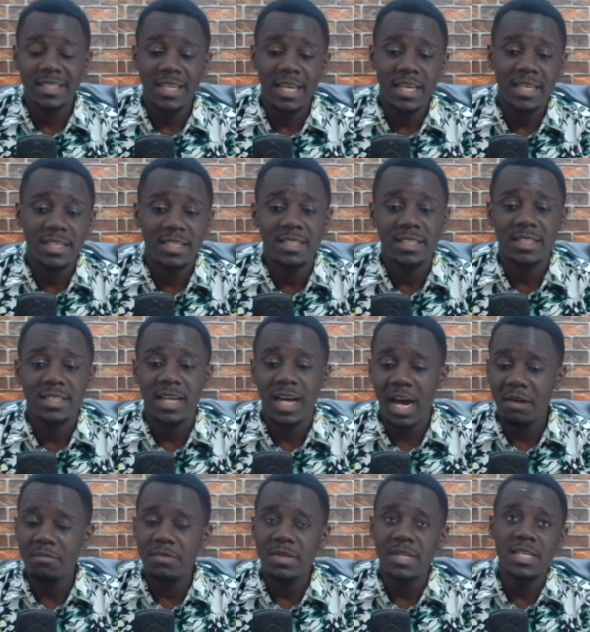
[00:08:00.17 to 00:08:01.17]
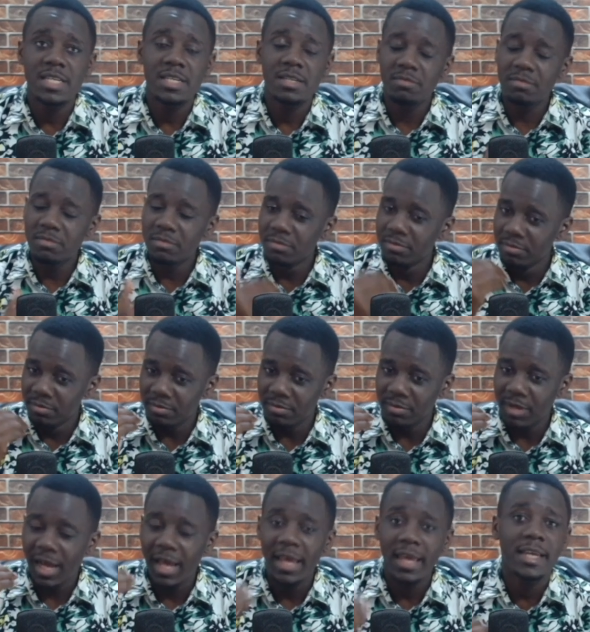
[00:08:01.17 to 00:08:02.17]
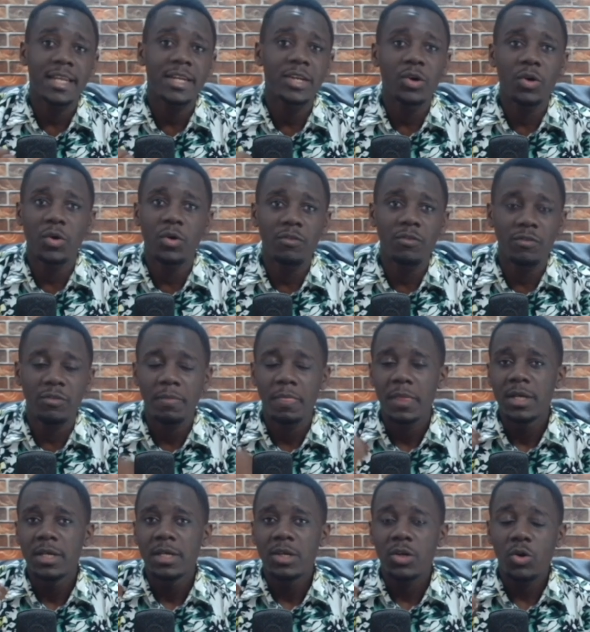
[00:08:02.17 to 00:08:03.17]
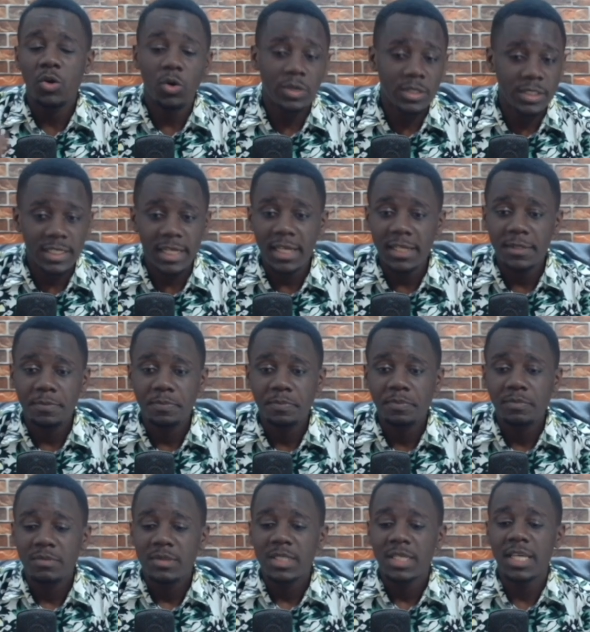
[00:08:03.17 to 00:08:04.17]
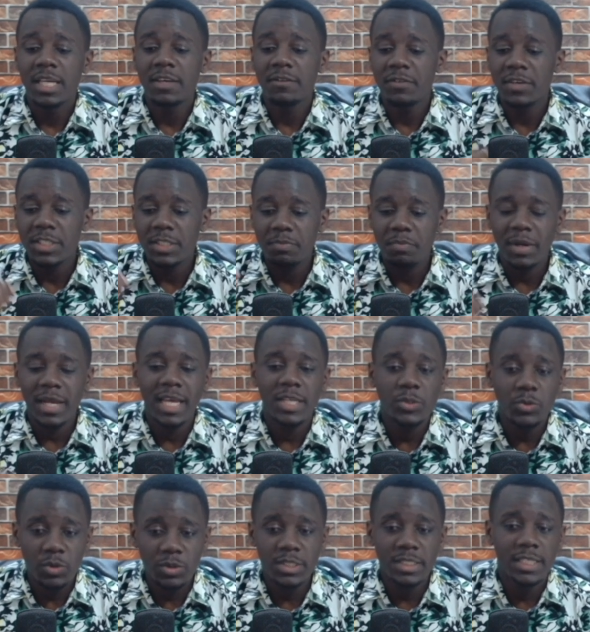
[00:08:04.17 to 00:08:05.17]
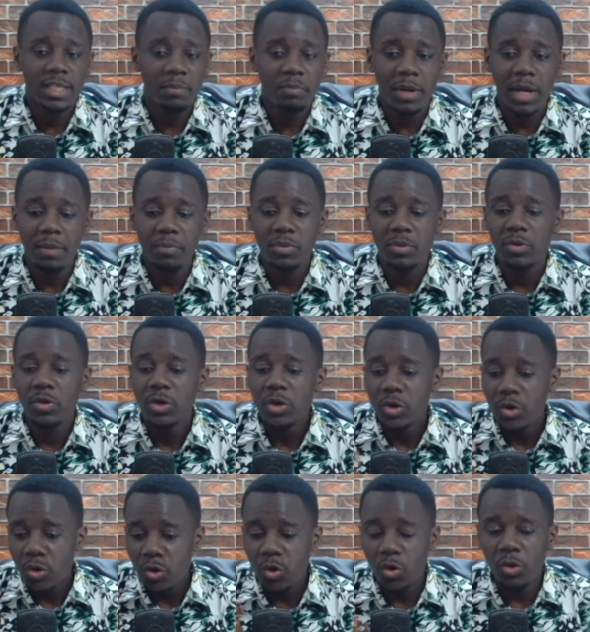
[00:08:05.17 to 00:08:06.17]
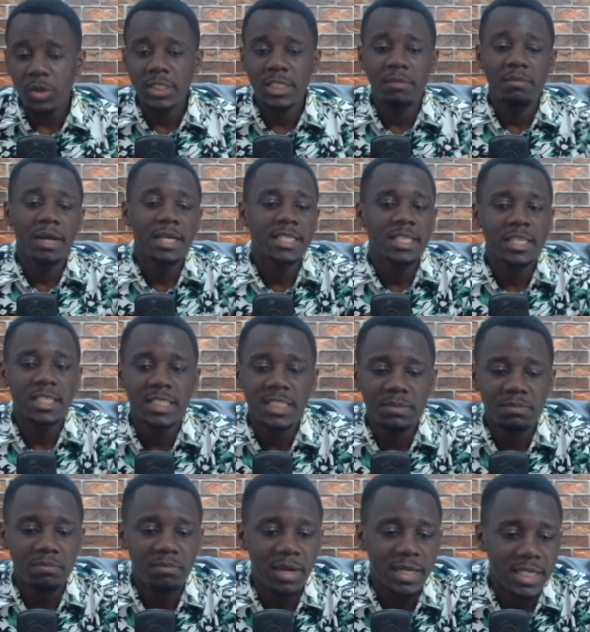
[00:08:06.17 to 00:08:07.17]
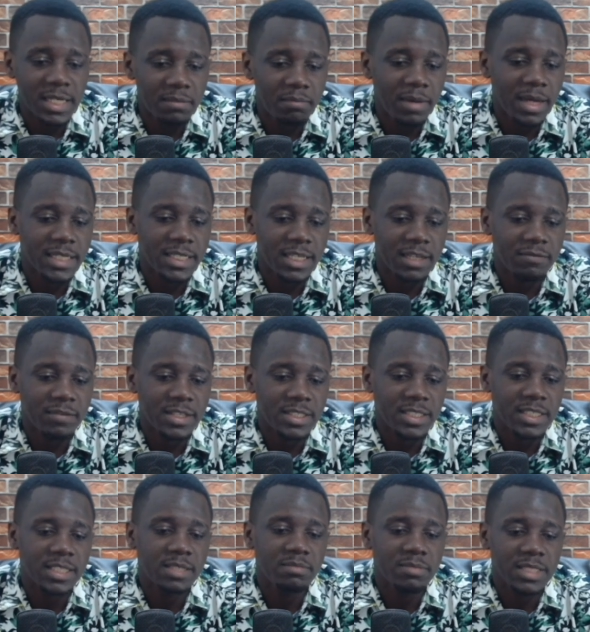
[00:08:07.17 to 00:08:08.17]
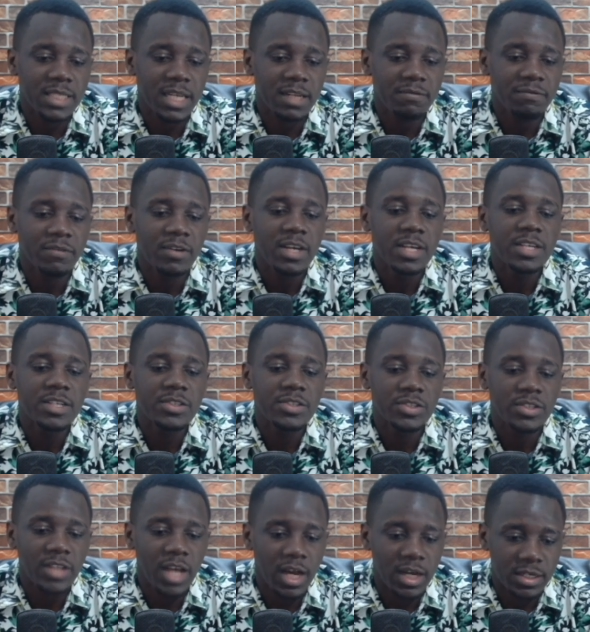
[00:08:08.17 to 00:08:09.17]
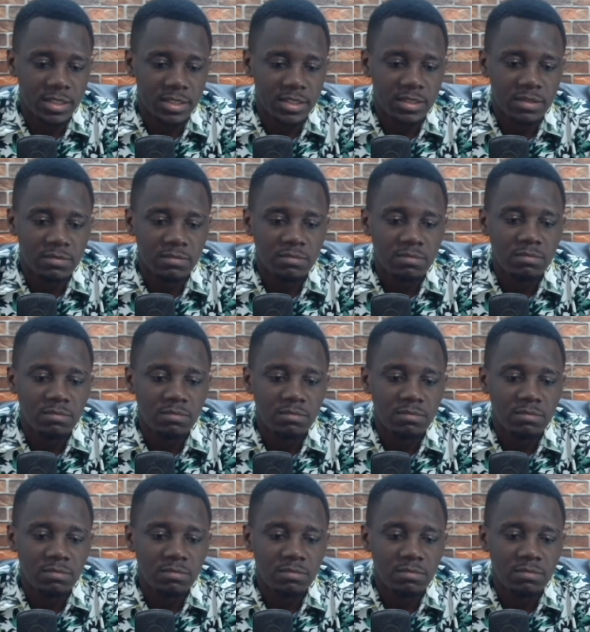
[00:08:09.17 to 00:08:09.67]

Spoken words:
days are really ahead of Conte. If his players don't step up, Conte might even see himself sacked.